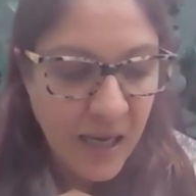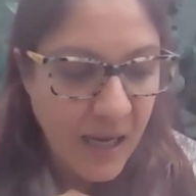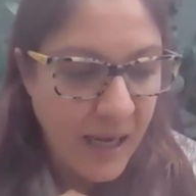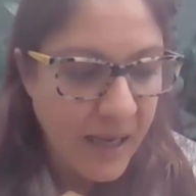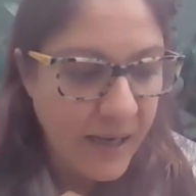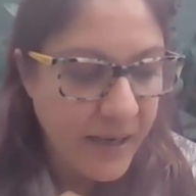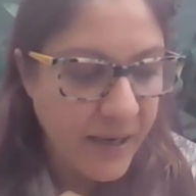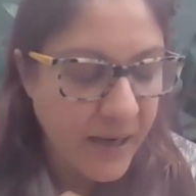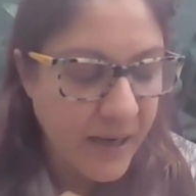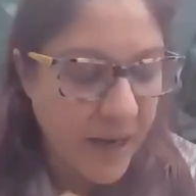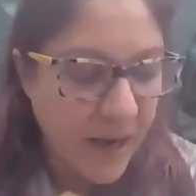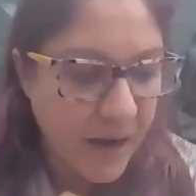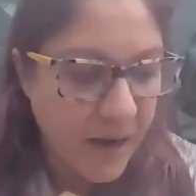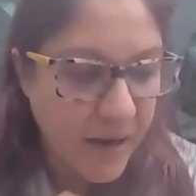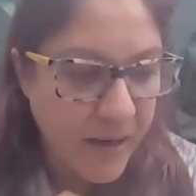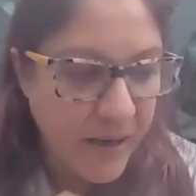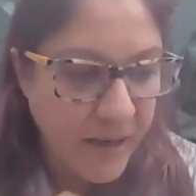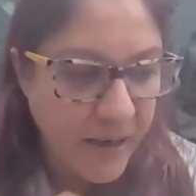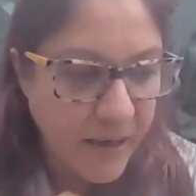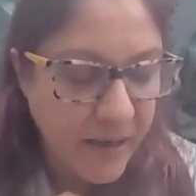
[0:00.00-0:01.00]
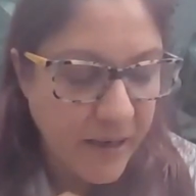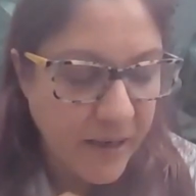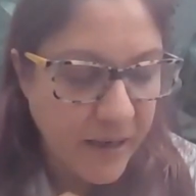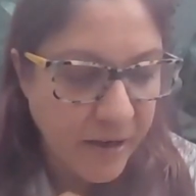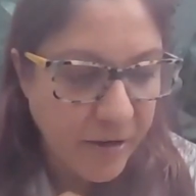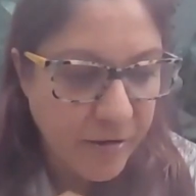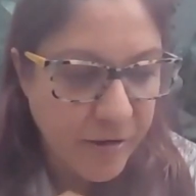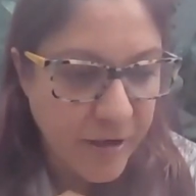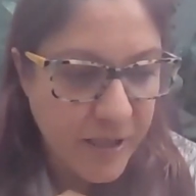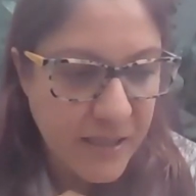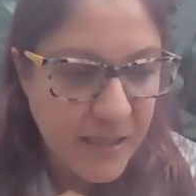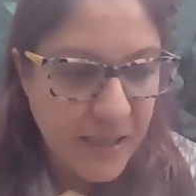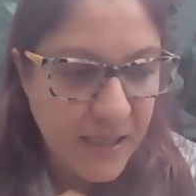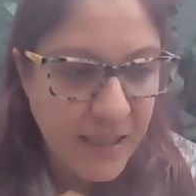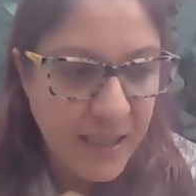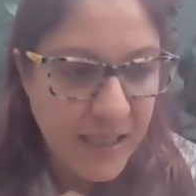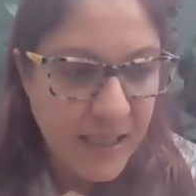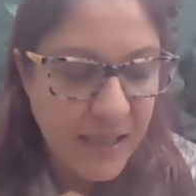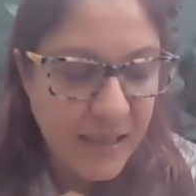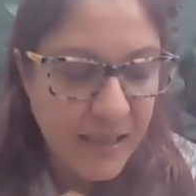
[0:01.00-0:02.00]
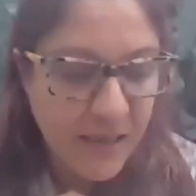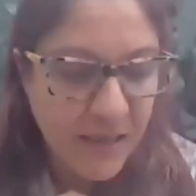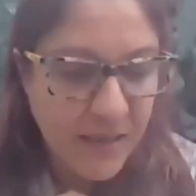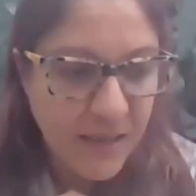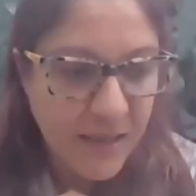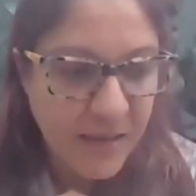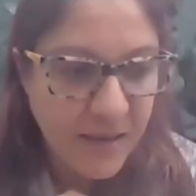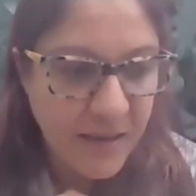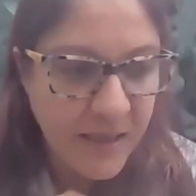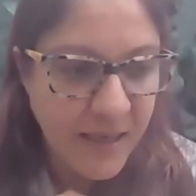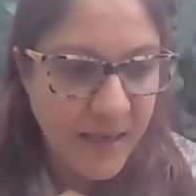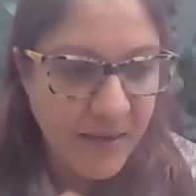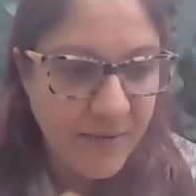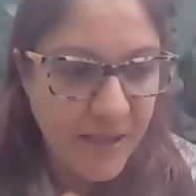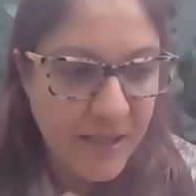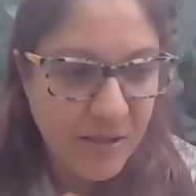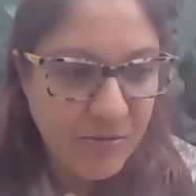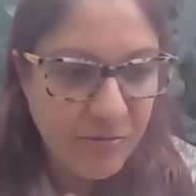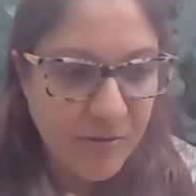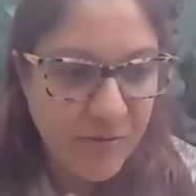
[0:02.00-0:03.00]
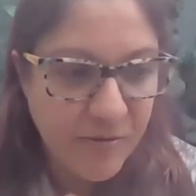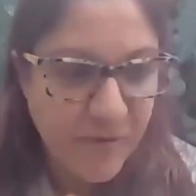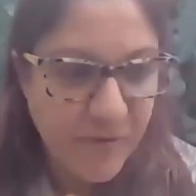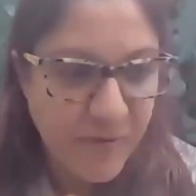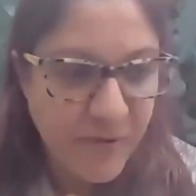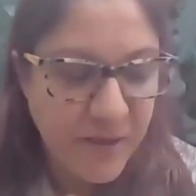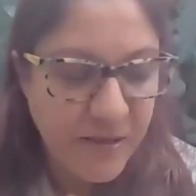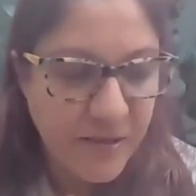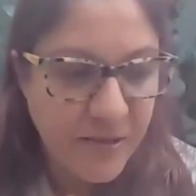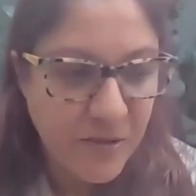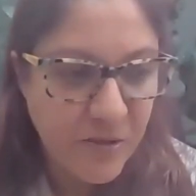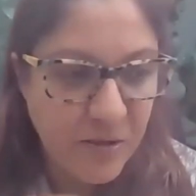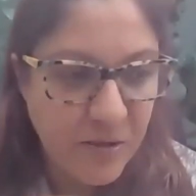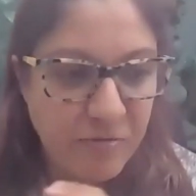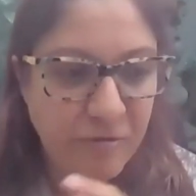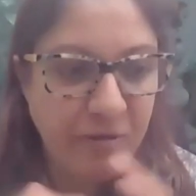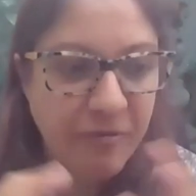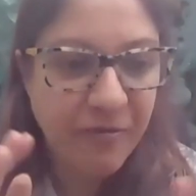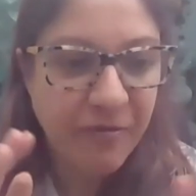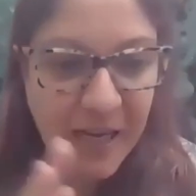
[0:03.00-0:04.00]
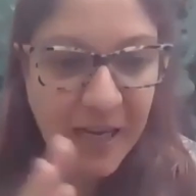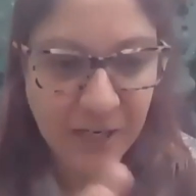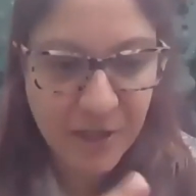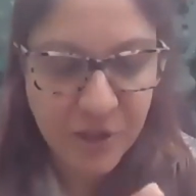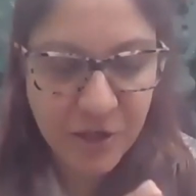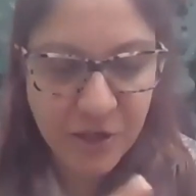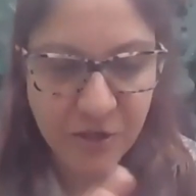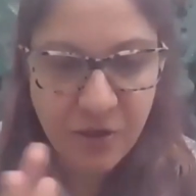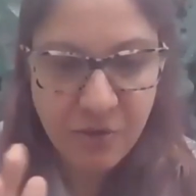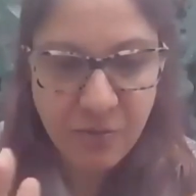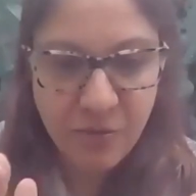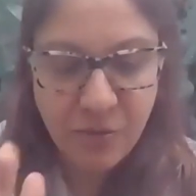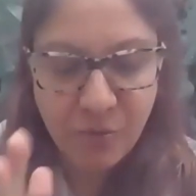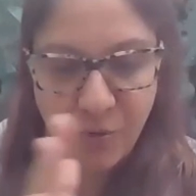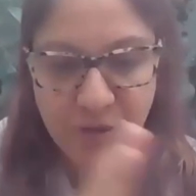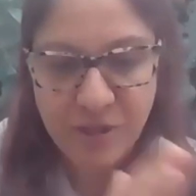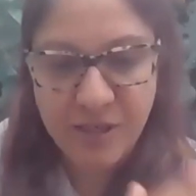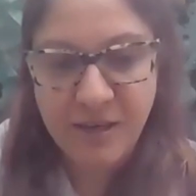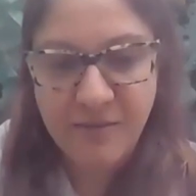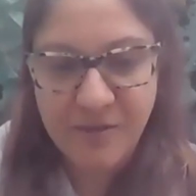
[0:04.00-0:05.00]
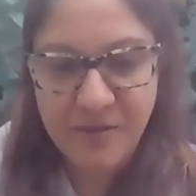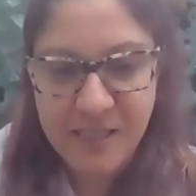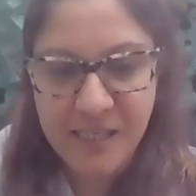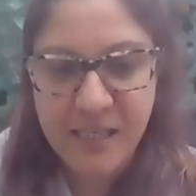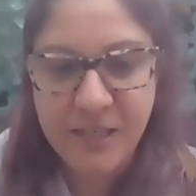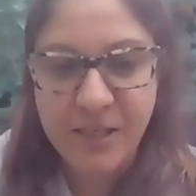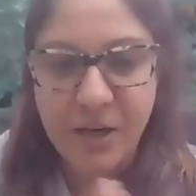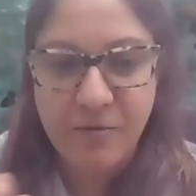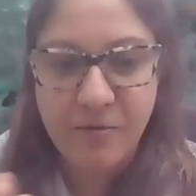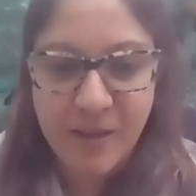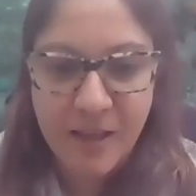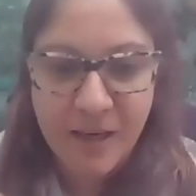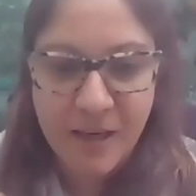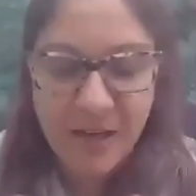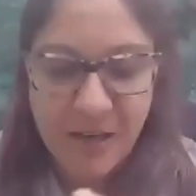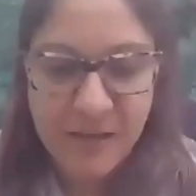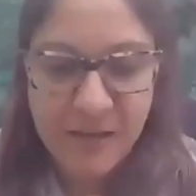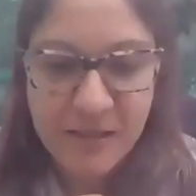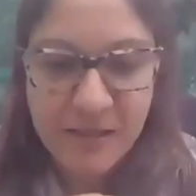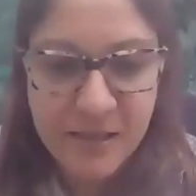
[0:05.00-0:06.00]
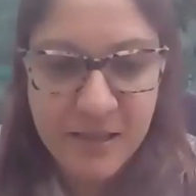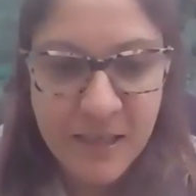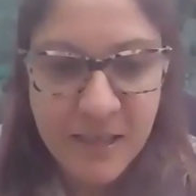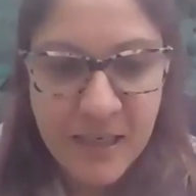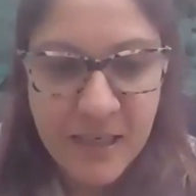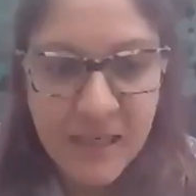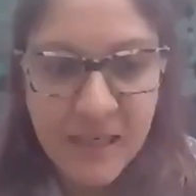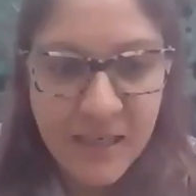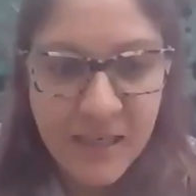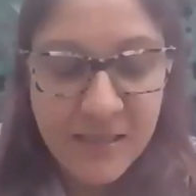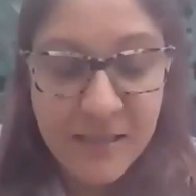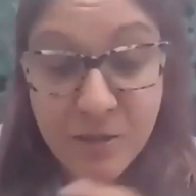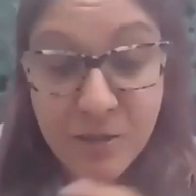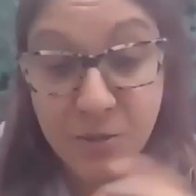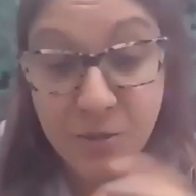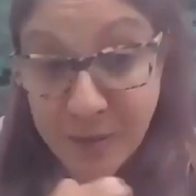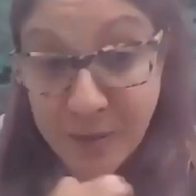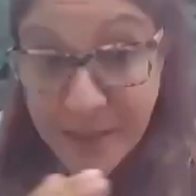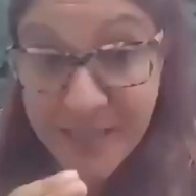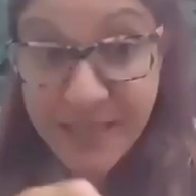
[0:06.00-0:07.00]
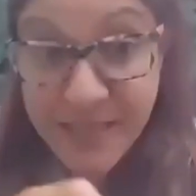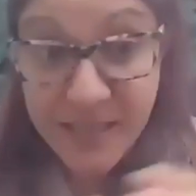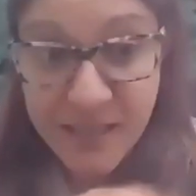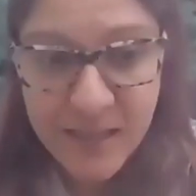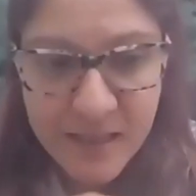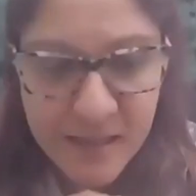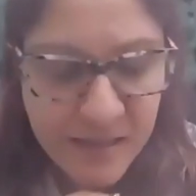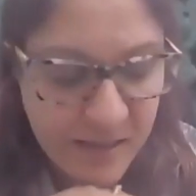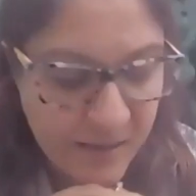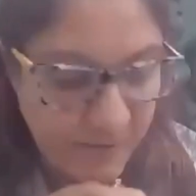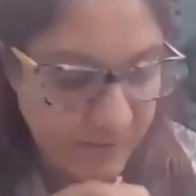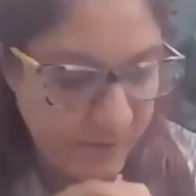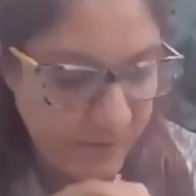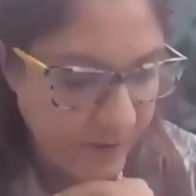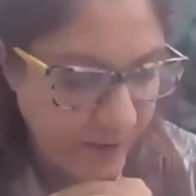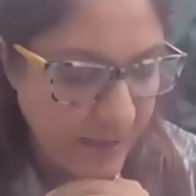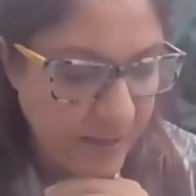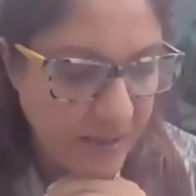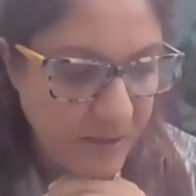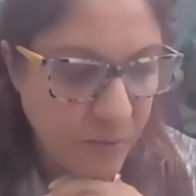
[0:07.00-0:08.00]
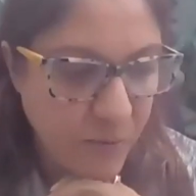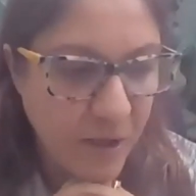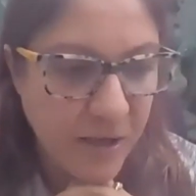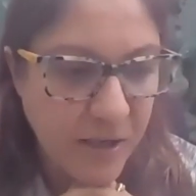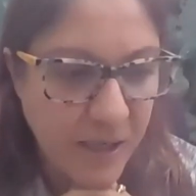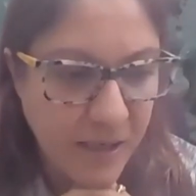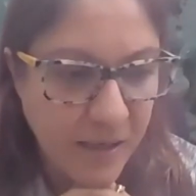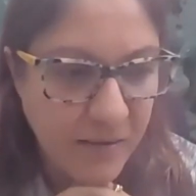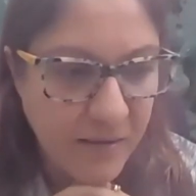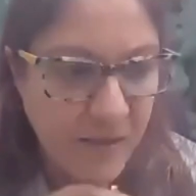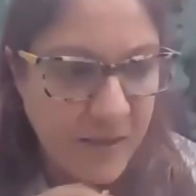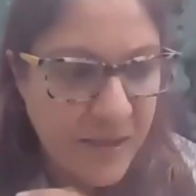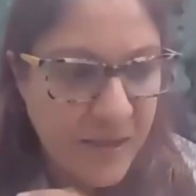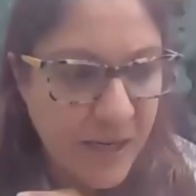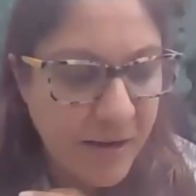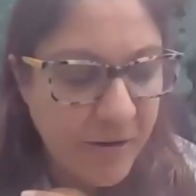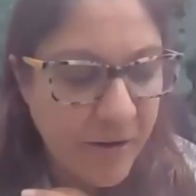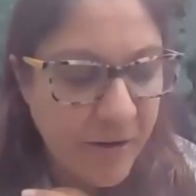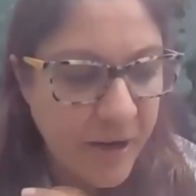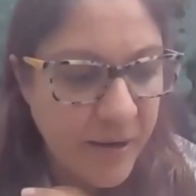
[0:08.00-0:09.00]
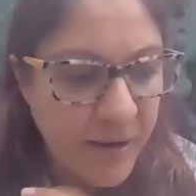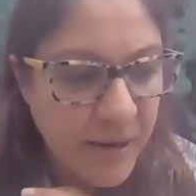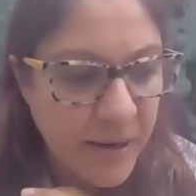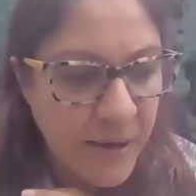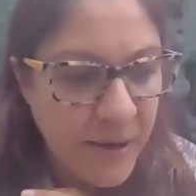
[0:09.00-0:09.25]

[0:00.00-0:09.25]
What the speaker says: And I increasingly, and I think, again, this is sort of a reflection on what I've seen over the last 20 years, in fact, working in this area,